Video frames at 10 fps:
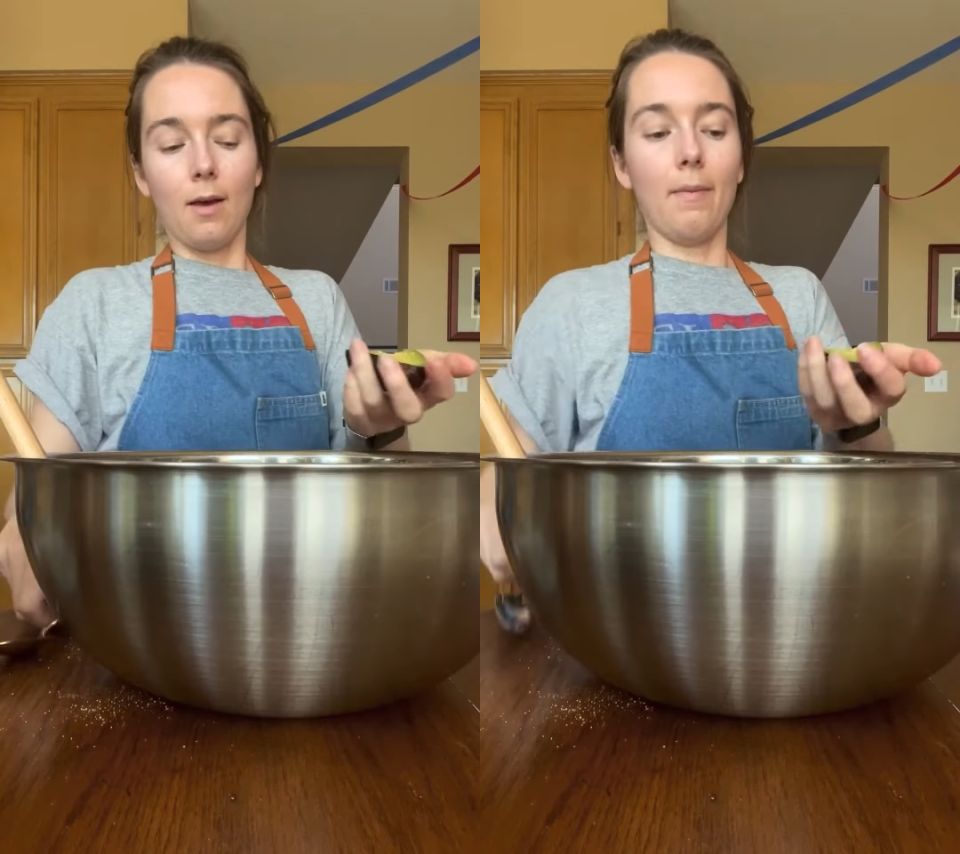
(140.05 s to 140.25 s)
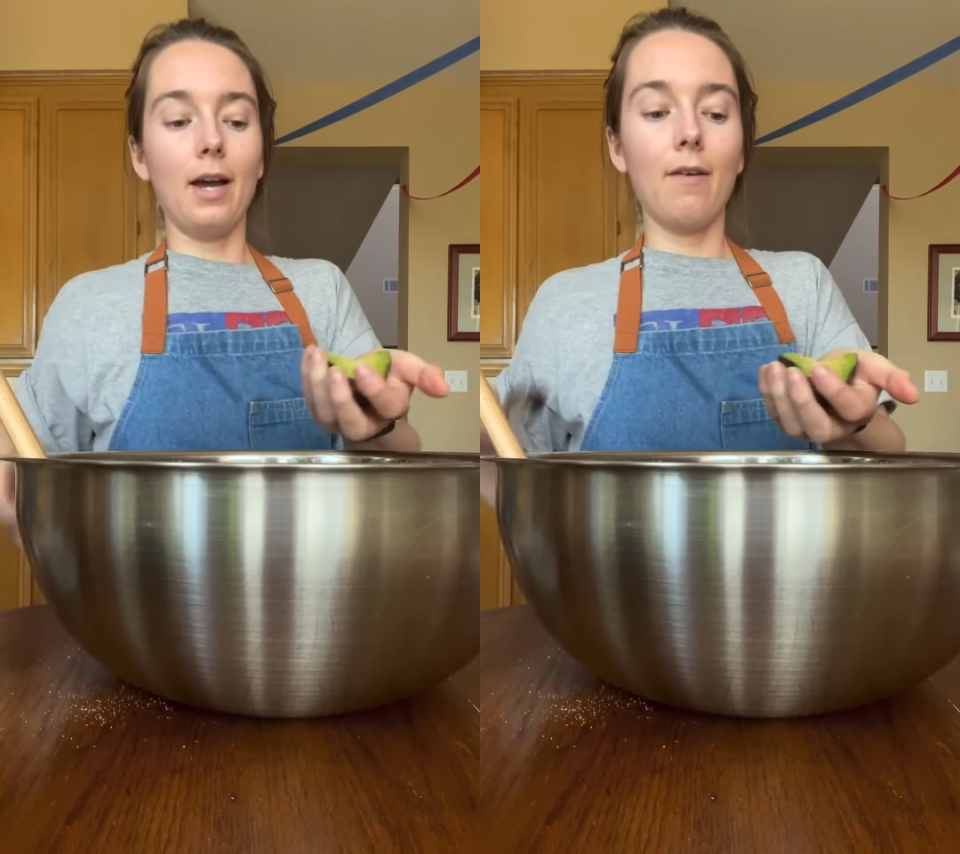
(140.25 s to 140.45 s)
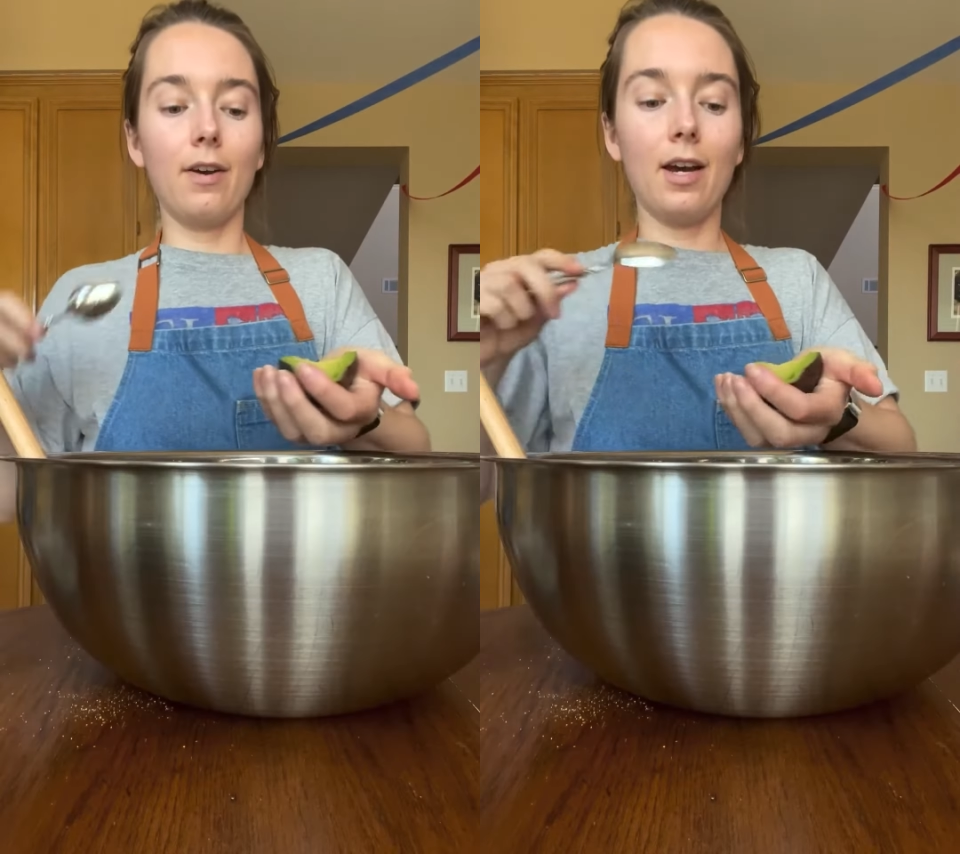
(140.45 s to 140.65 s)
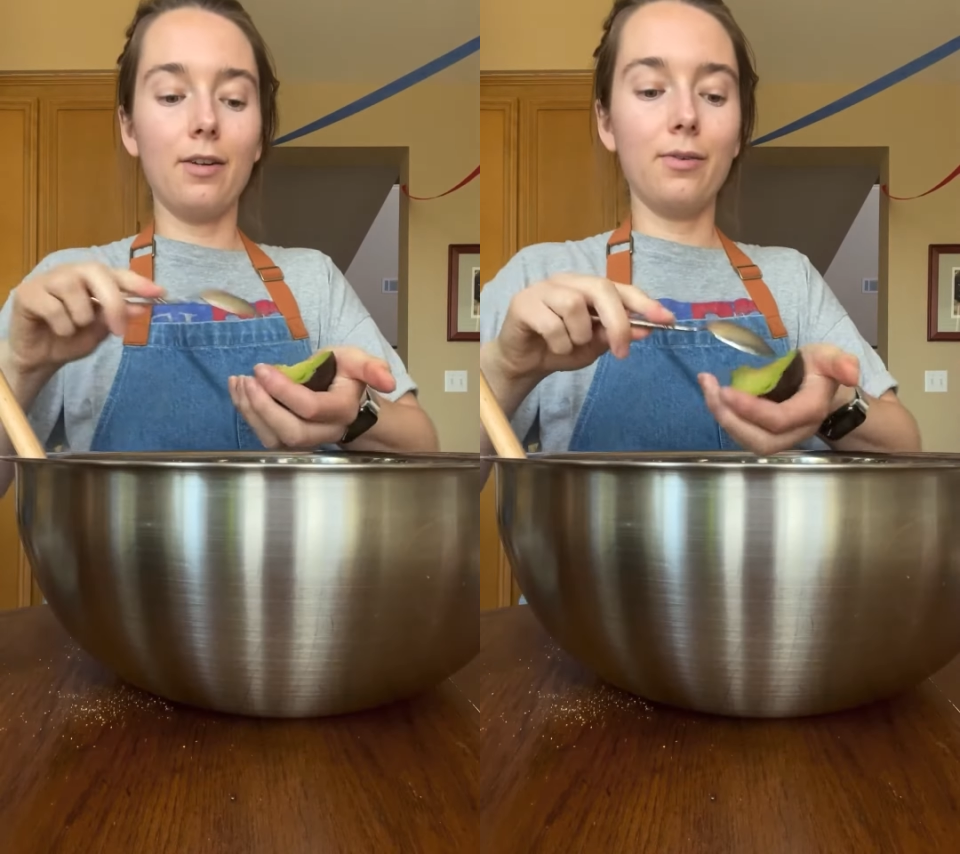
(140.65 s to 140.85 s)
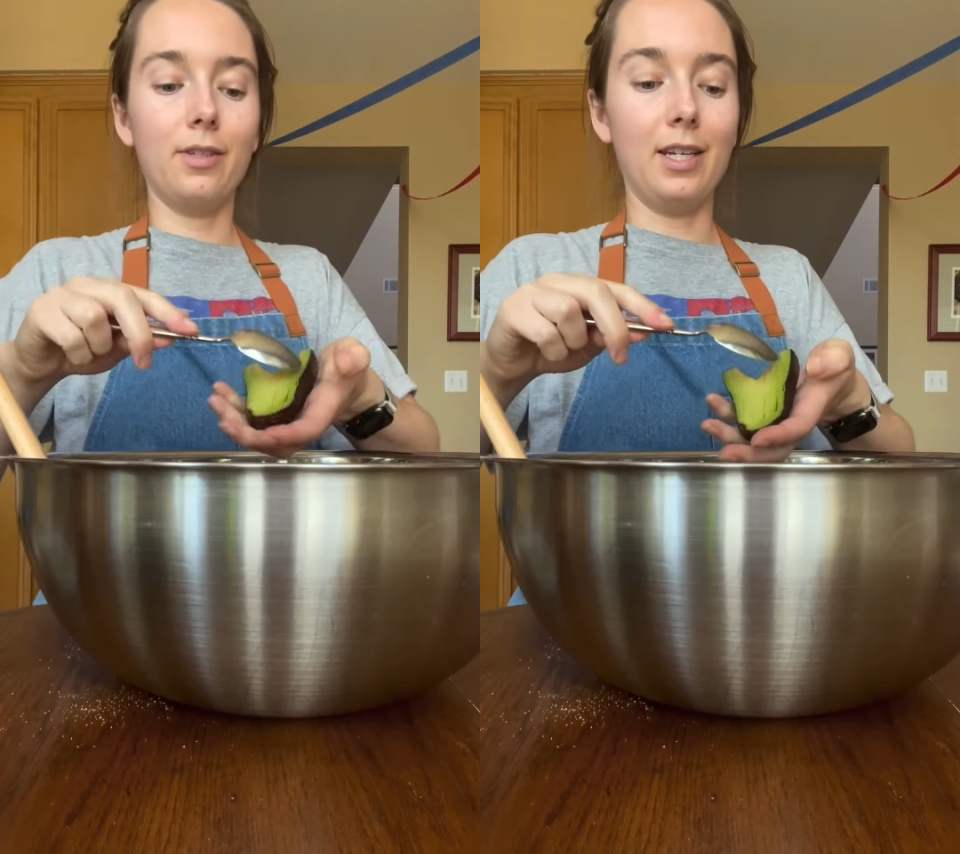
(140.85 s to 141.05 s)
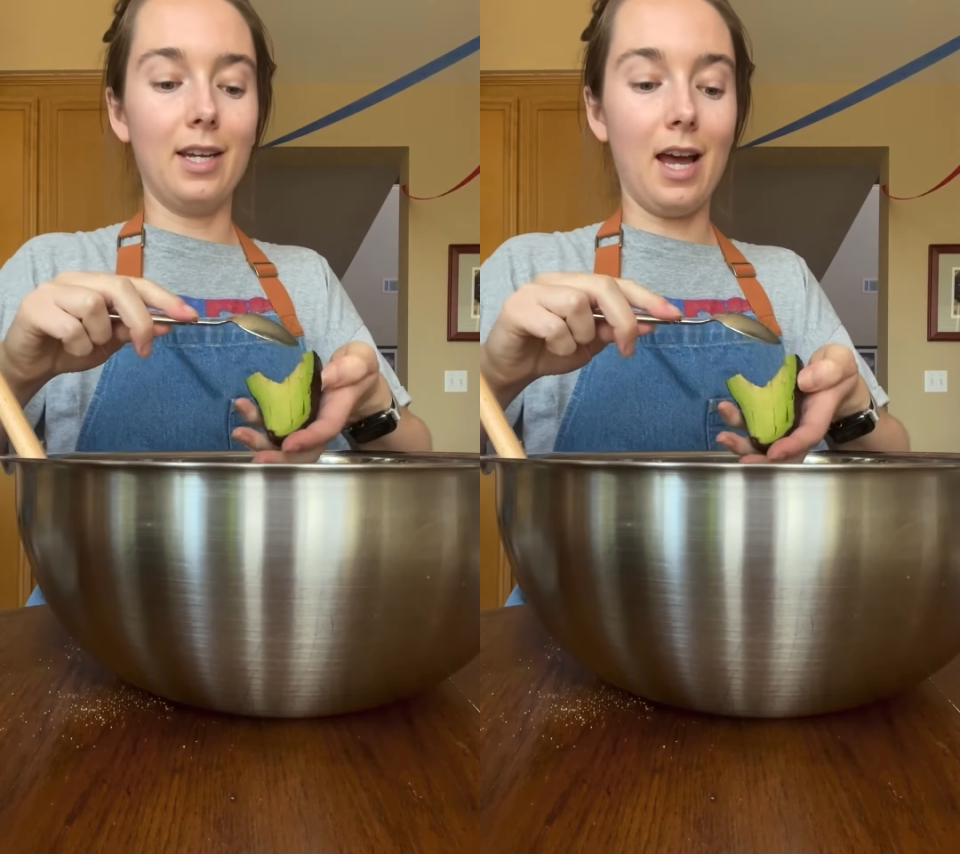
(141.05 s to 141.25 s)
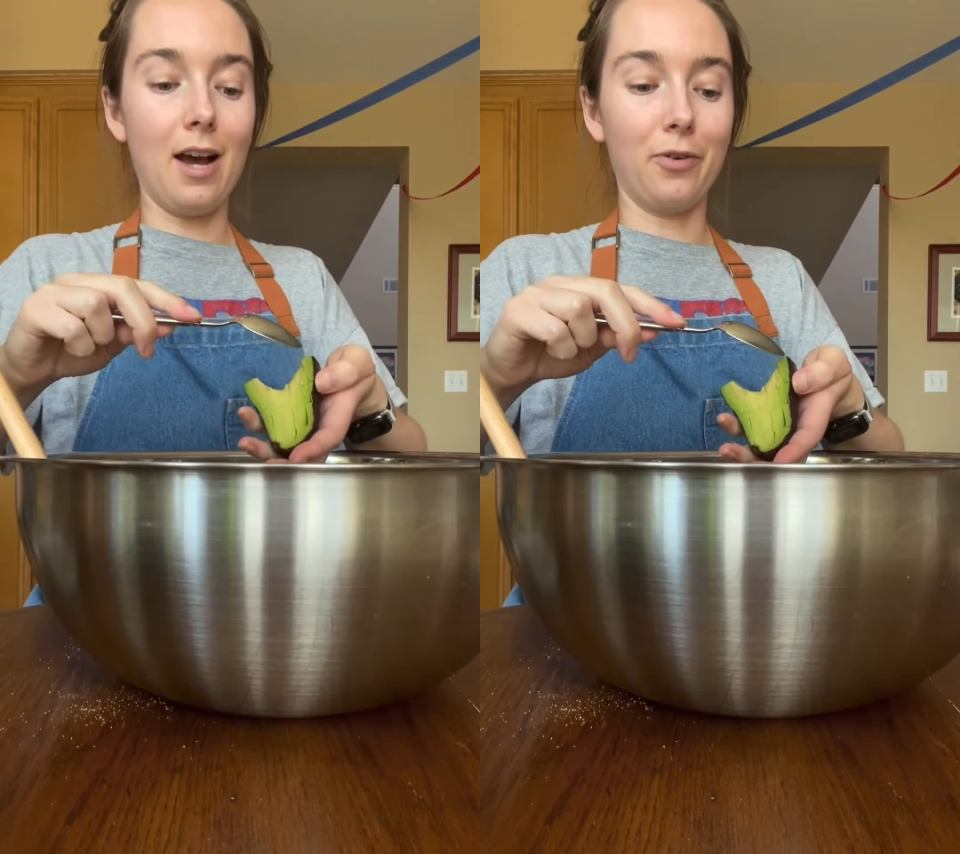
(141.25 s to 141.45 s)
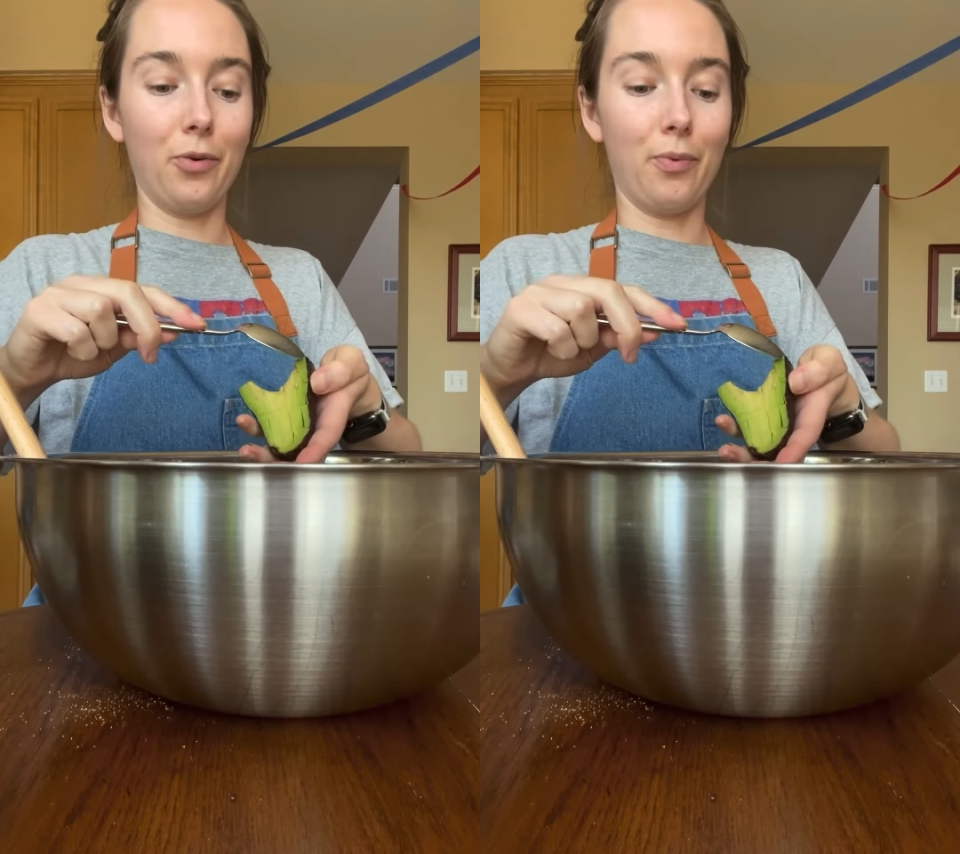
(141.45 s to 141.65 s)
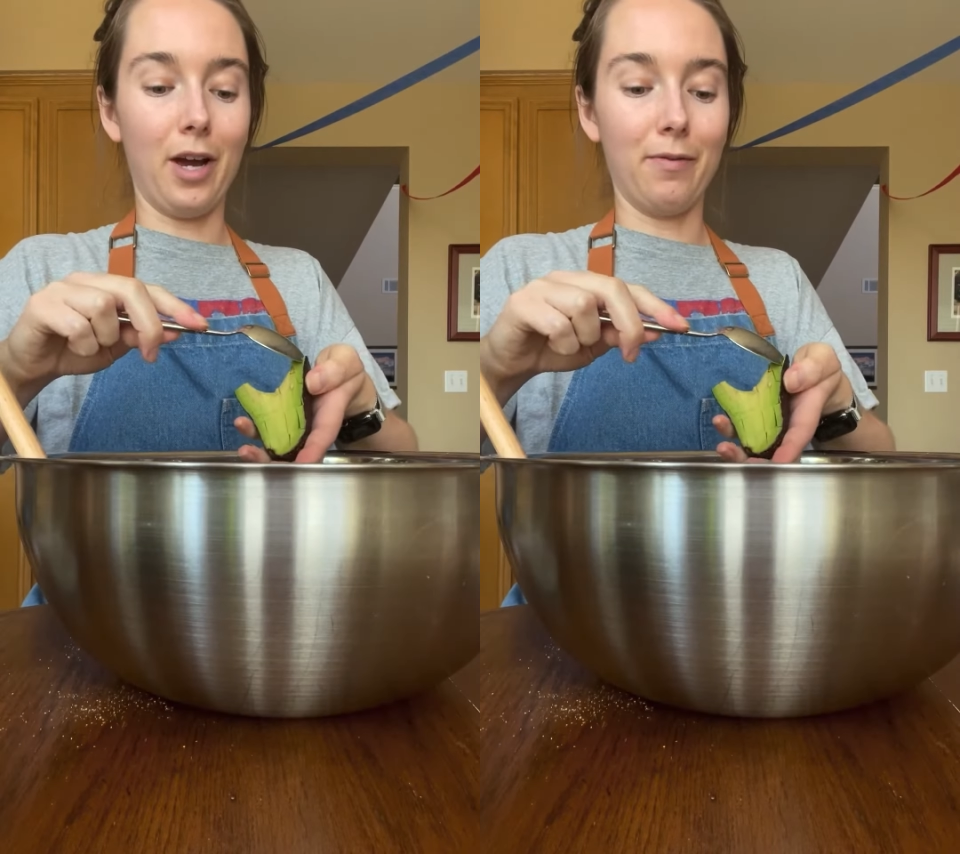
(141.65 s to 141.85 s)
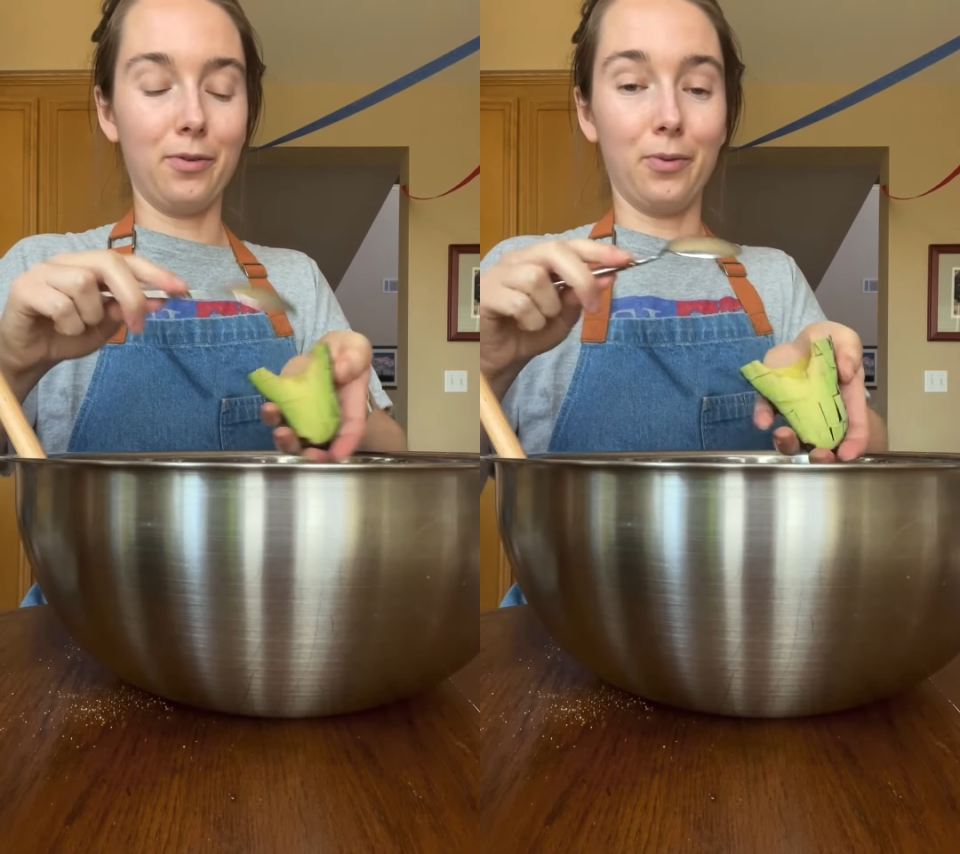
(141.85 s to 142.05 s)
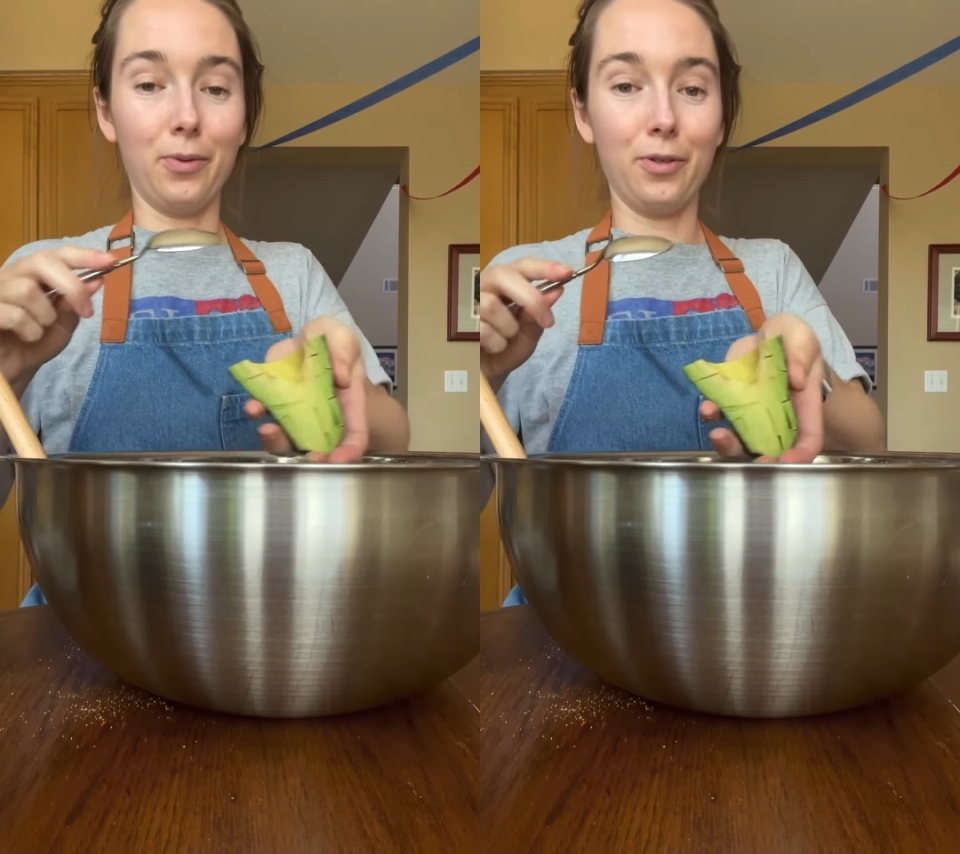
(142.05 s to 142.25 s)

My avocados did not go to private school,